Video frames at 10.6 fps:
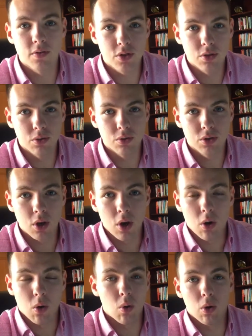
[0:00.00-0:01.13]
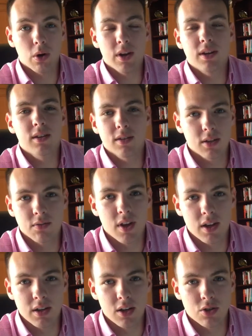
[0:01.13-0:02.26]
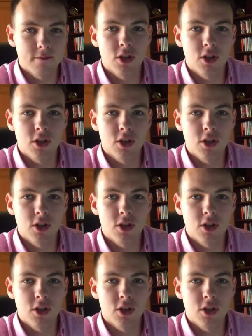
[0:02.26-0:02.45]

shoes or anything of that nature.